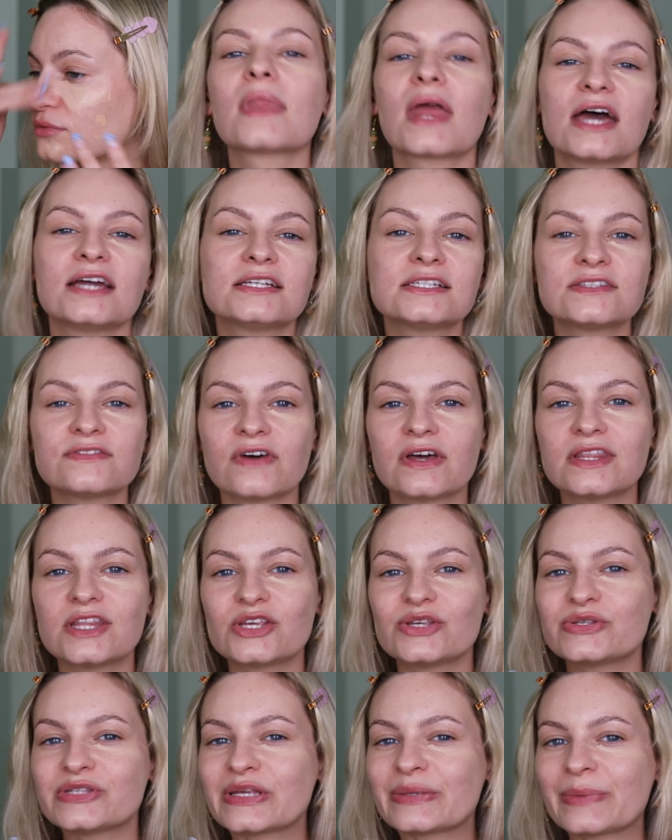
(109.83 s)
I just find that
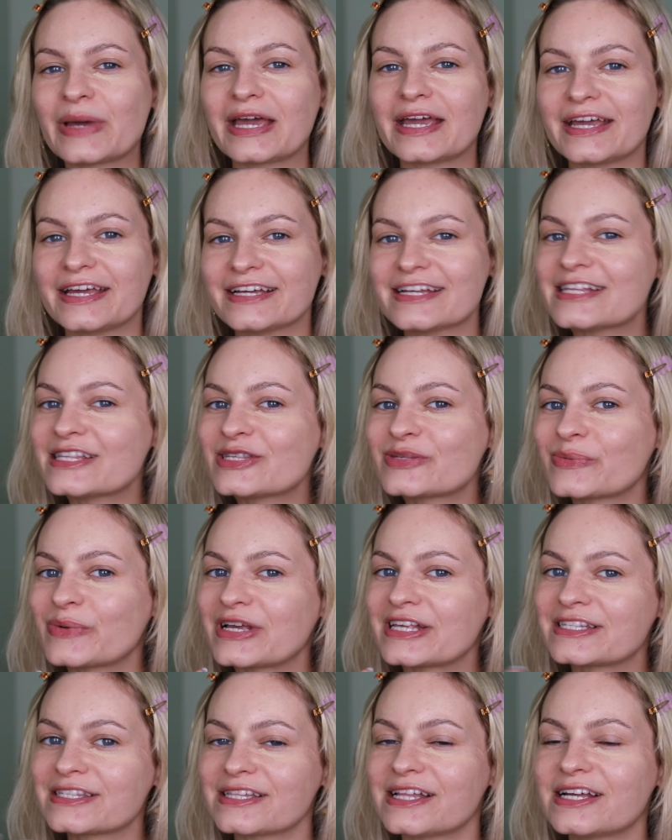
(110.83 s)
using my hands
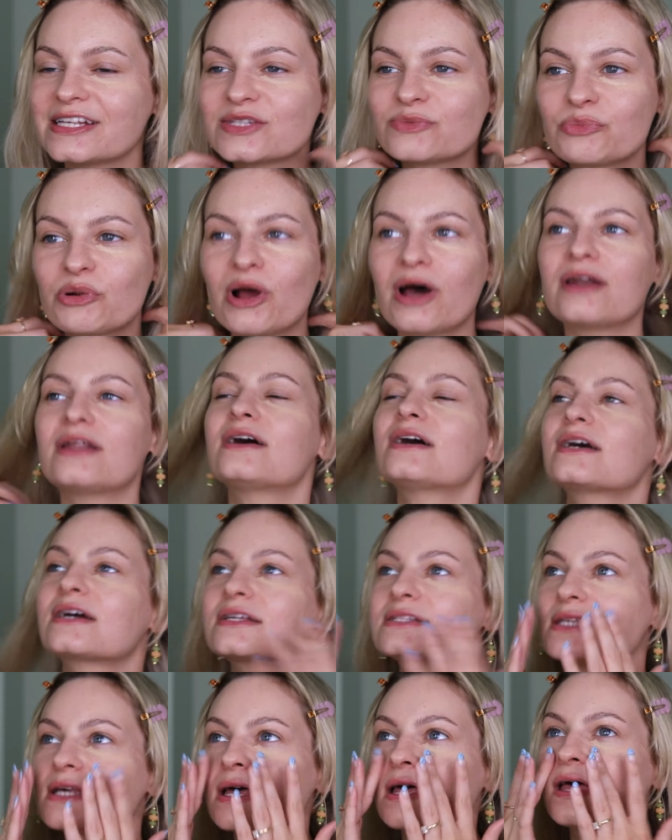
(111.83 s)
wastes less
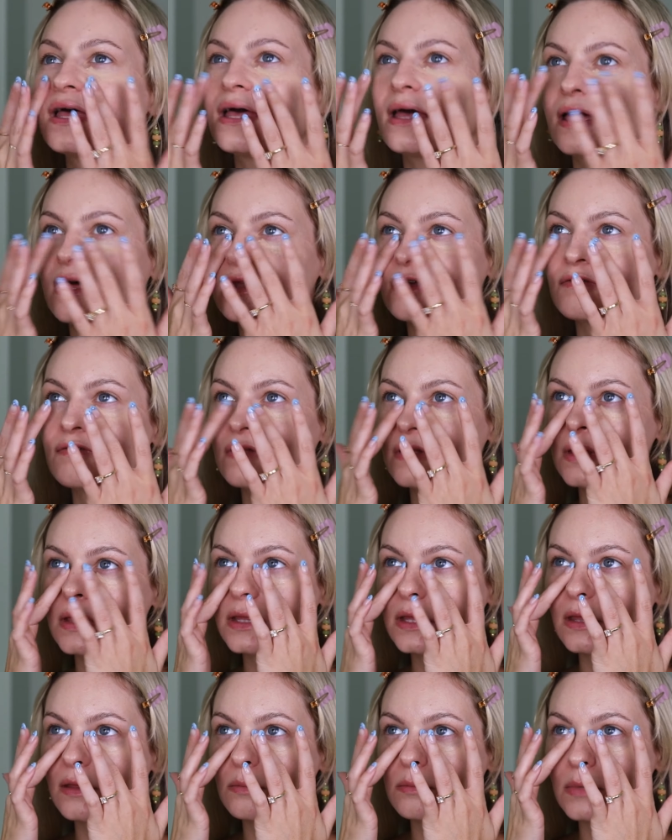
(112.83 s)
product, and I feel
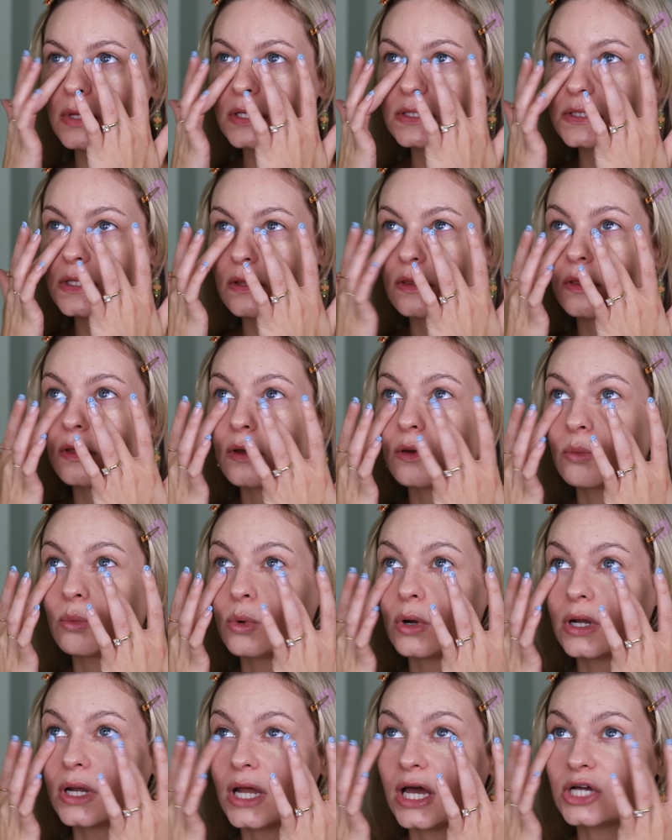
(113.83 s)
like it makes it look
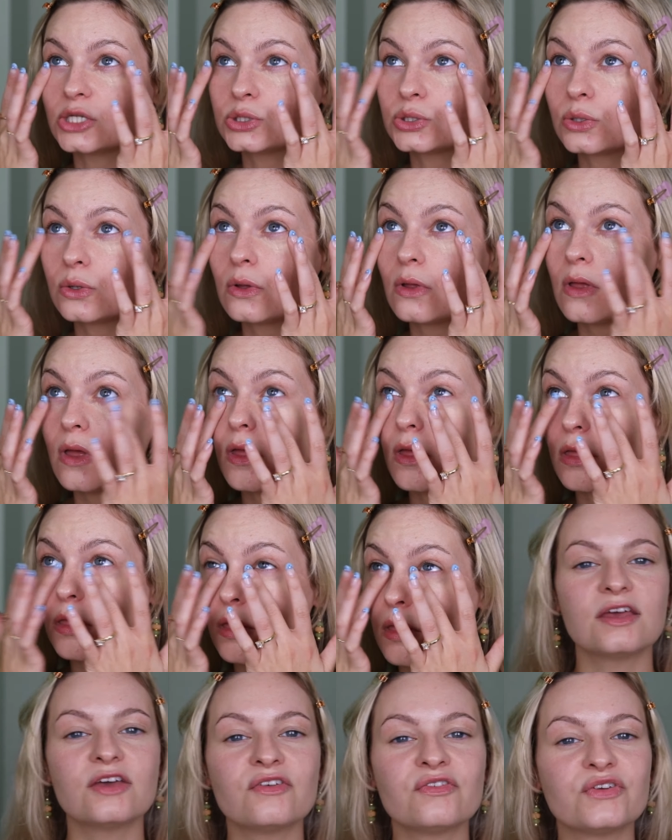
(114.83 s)
more natural.
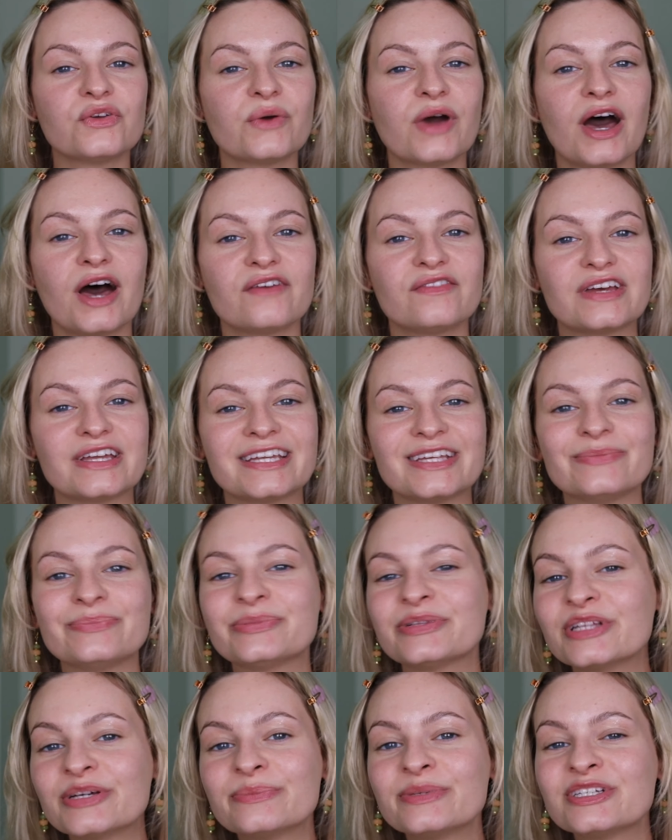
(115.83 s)
If you have any
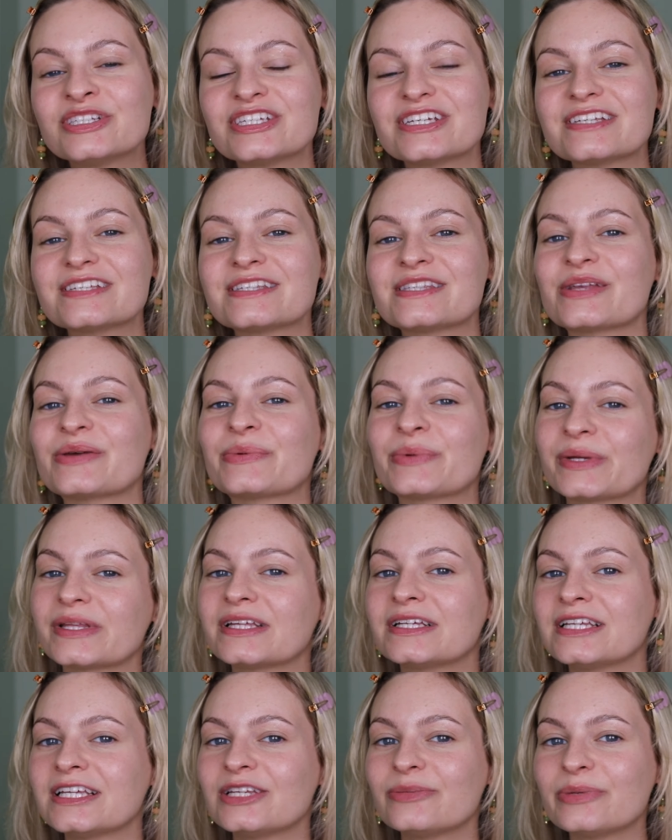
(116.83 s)
blemishes that really
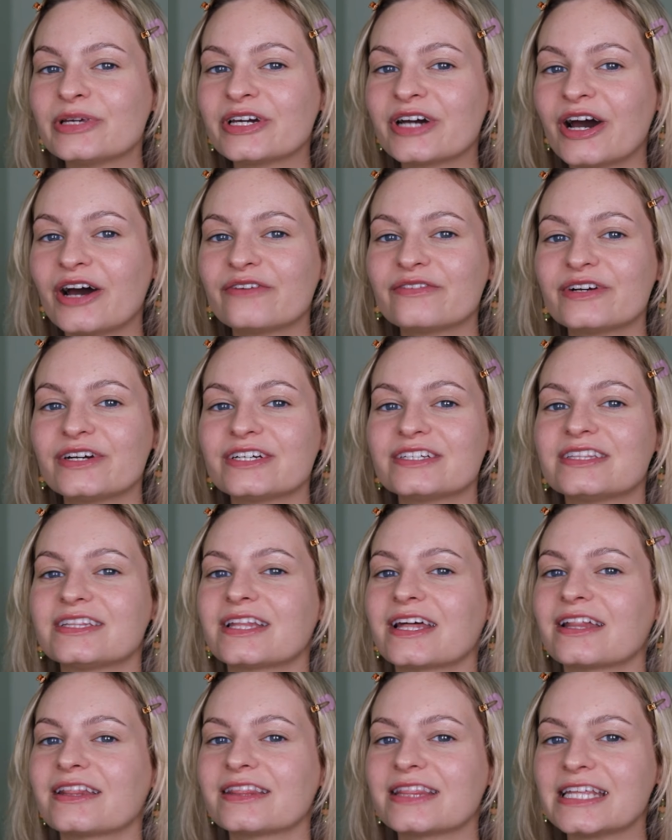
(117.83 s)
need to be covered
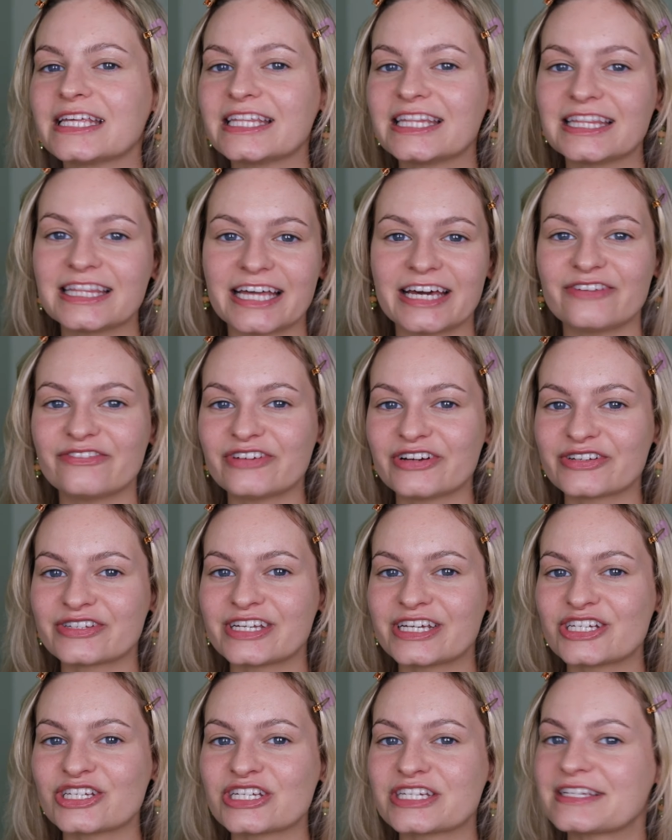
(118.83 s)
that the light
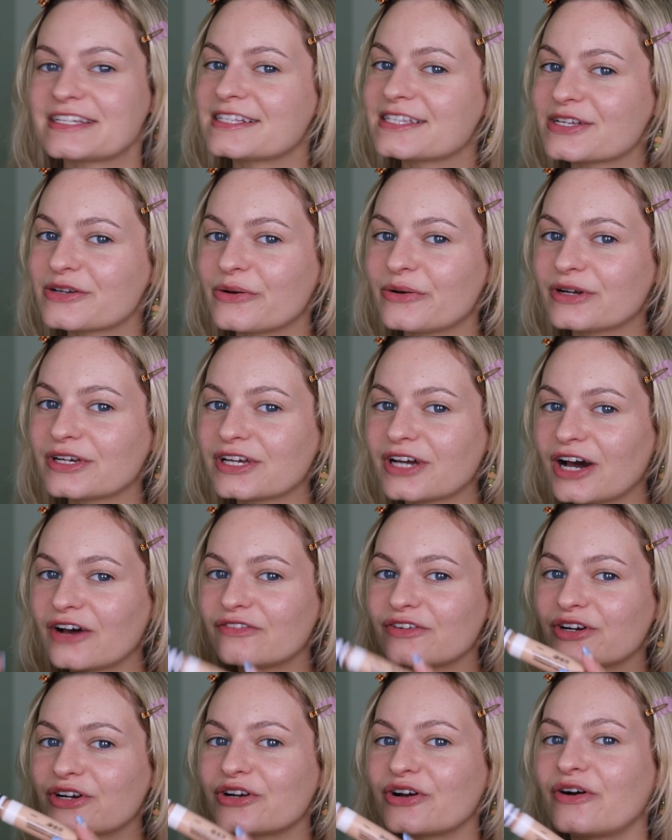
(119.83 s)
foundation isn't going to
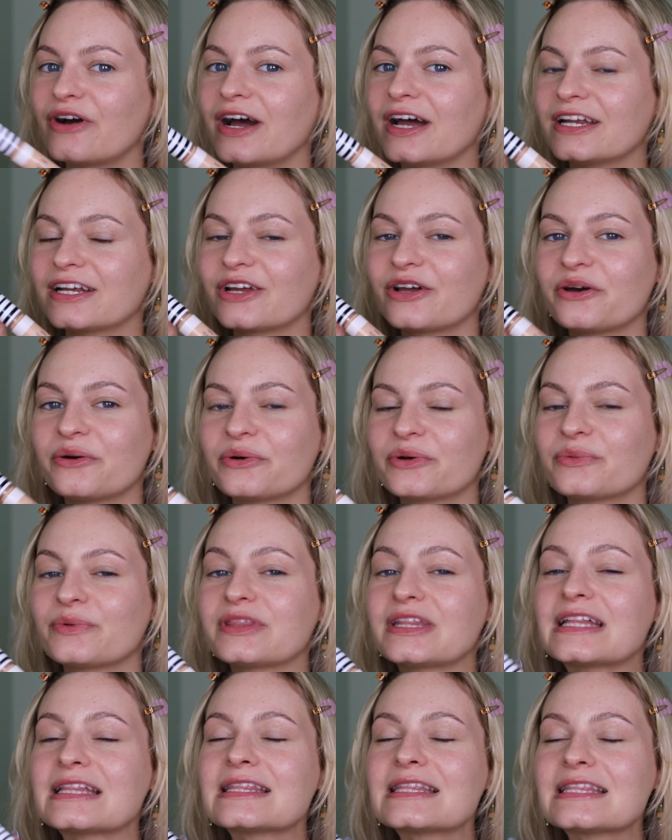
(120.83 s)
cover, go ahead and go in
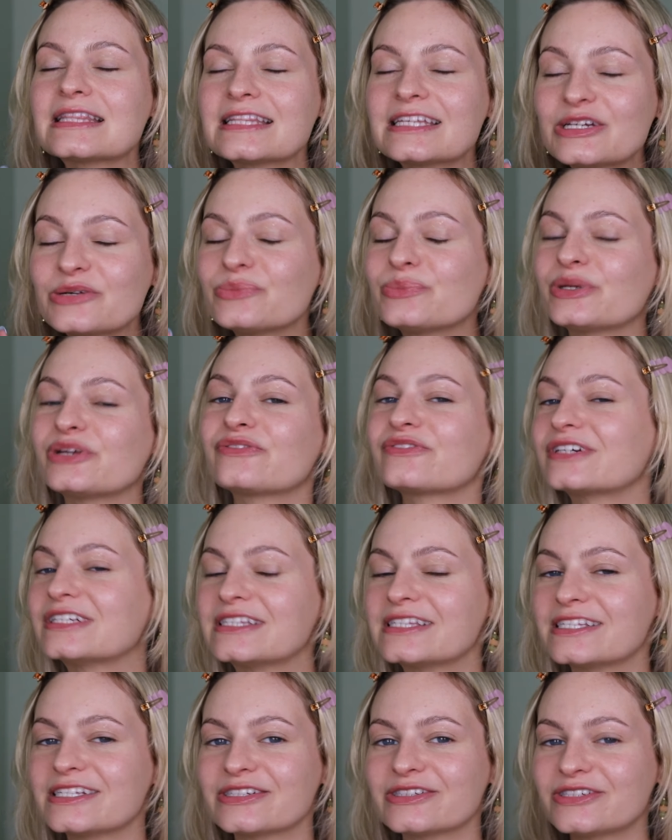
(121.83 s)
with a little bit of
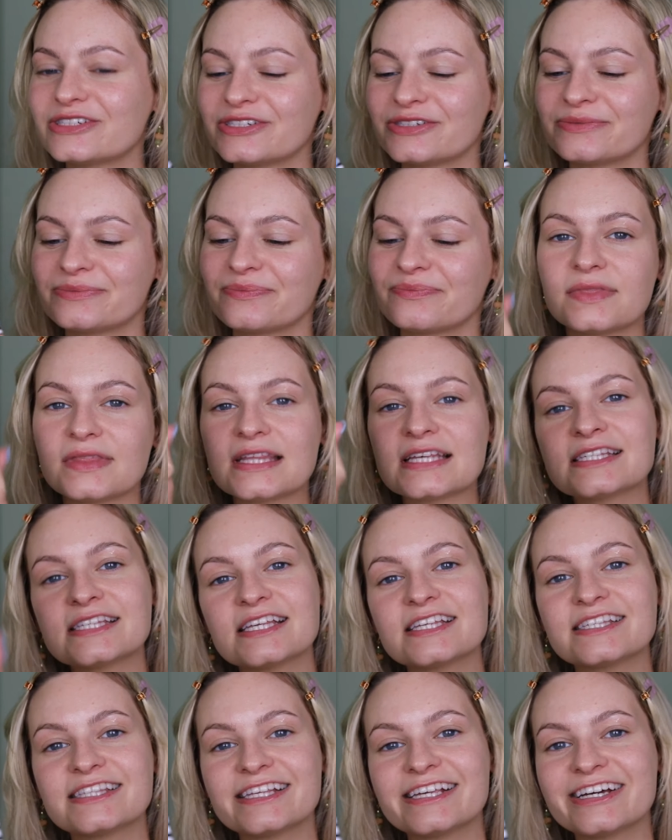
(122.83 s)
concealer. This
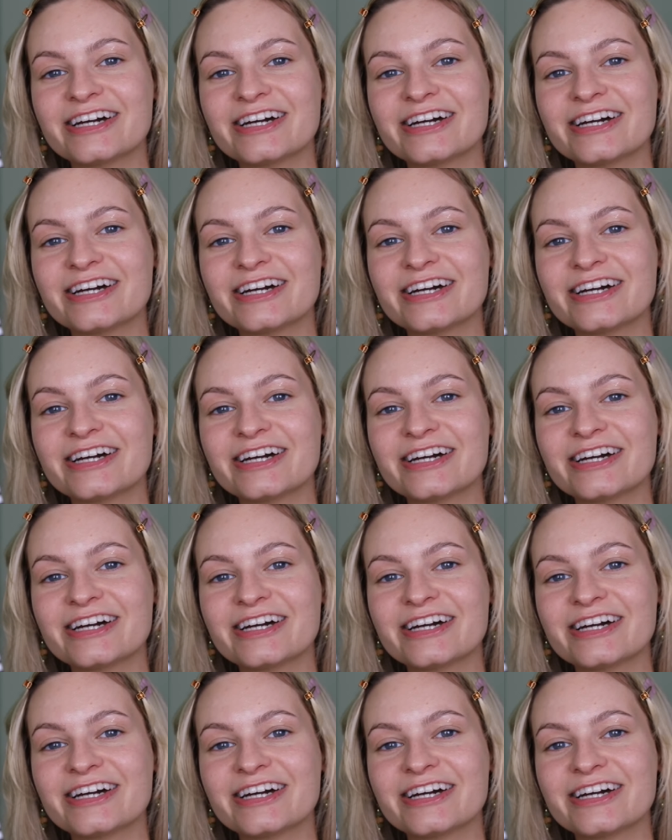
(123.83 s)
is the